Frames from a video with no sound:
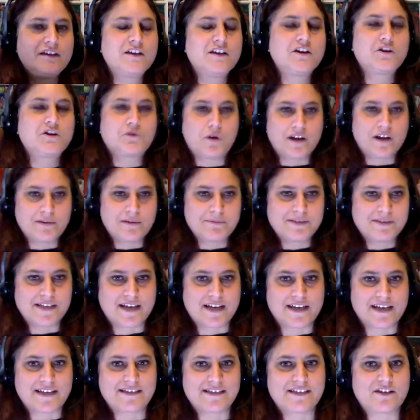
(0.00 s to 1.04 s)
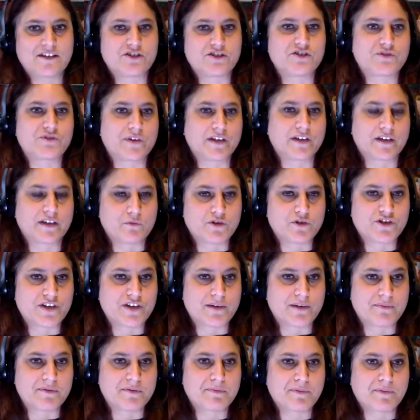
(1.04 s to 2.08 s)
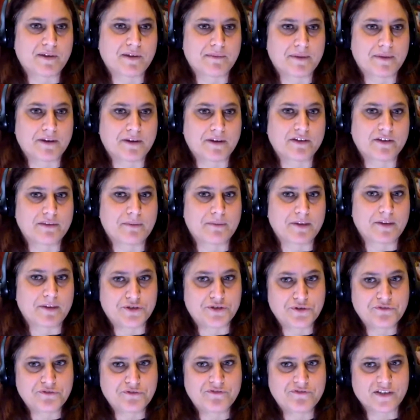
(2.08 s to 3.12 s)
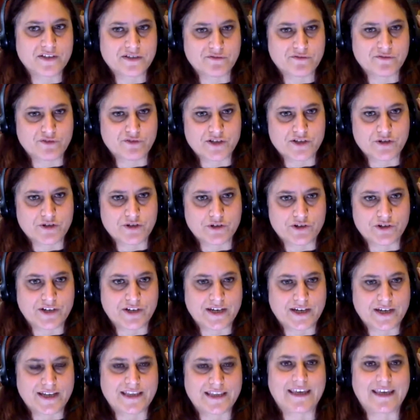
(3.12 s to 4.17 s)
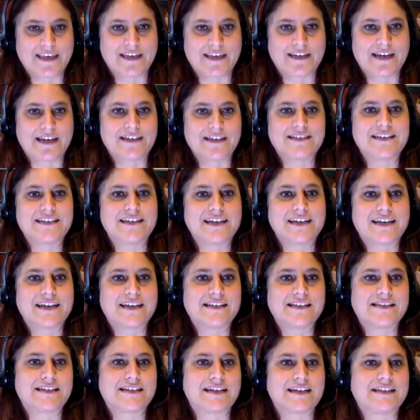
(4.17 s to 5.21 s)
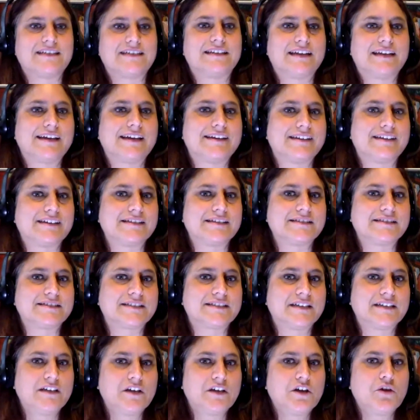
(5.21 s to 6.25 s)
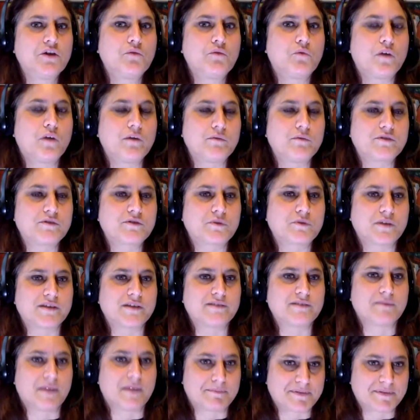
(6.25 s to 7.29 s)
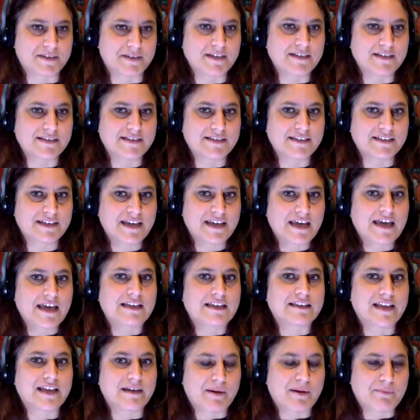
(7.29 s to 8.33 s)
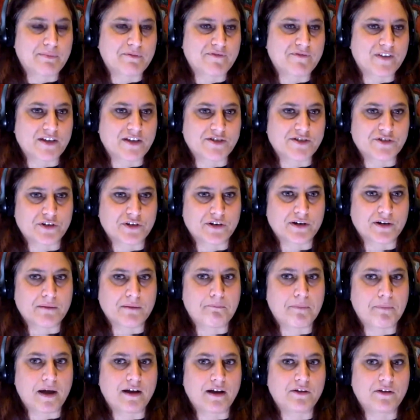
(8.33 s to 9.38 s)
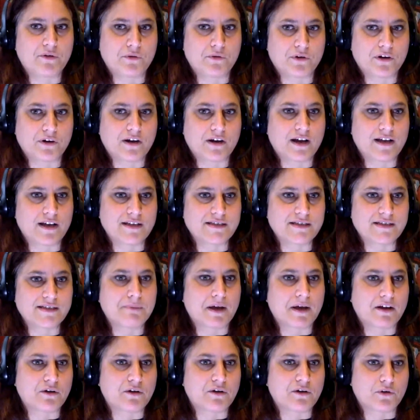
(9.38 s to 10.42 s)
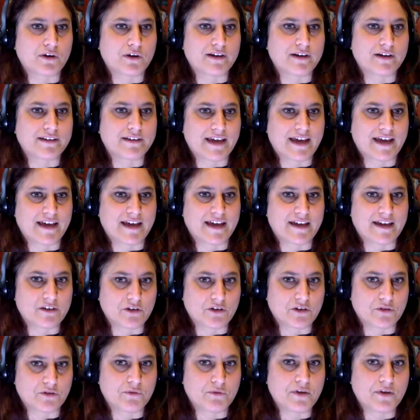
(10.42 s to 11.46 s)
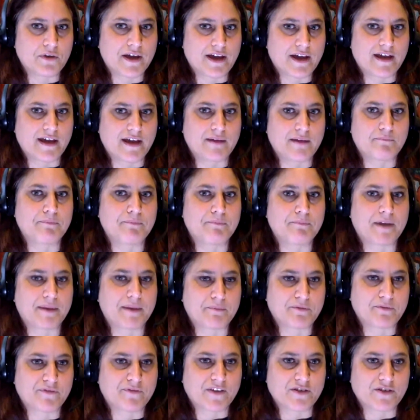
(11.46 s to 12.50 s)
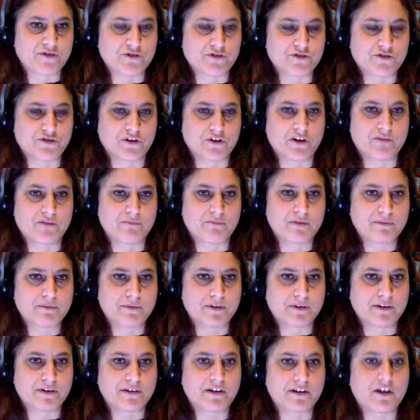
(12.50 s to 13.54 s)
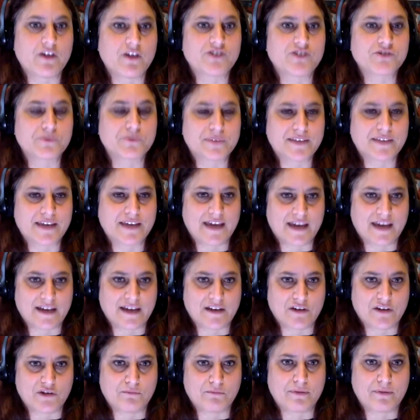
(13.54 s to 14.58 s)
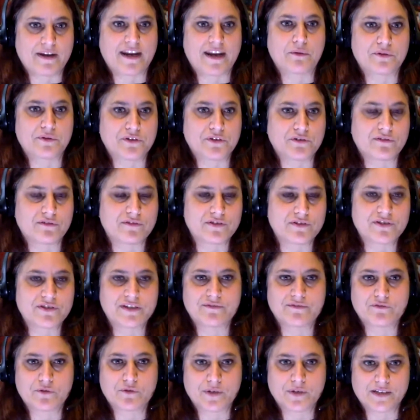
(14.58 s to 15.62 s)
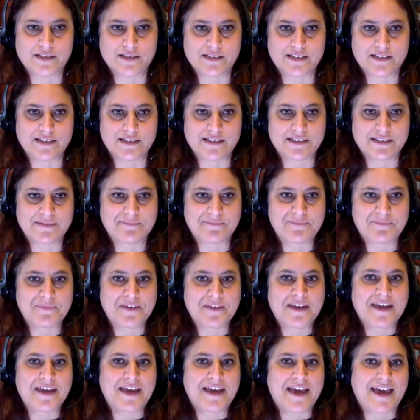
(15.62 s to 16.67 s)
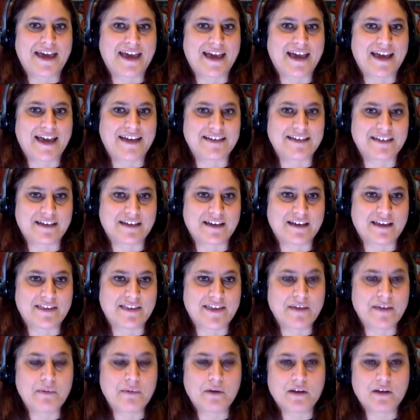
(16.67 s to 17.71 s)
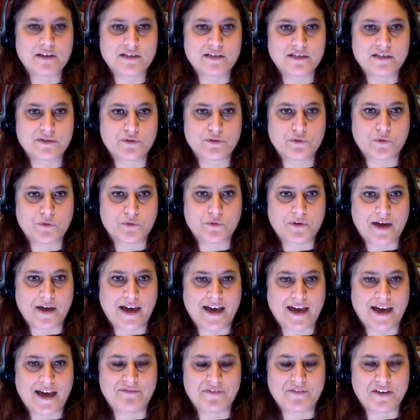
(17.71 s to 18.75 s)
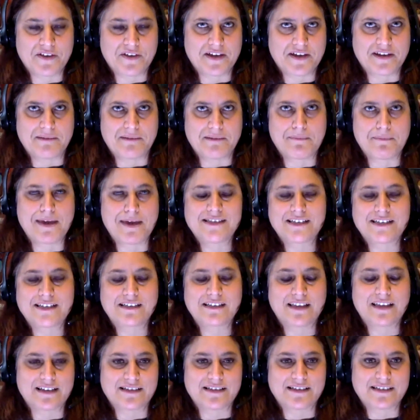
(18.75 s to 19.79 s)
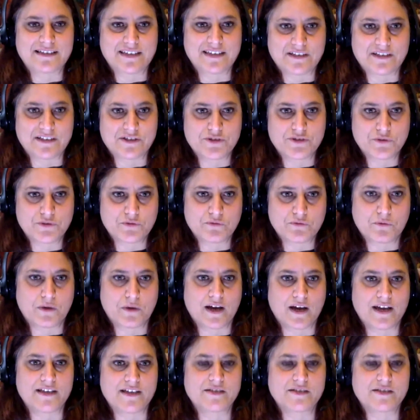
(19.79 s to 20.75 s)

Quantum science in Australia was shaped primarily by two fields of research in the 1980s and 1990s. One was quantum optics, led by Professor Bachor, Hans Bachor at the ANU, and by Professor Gerard Milburn, also at the ANU, but now at the University of Queensland. And they went on to have an amazing legacy student-wise.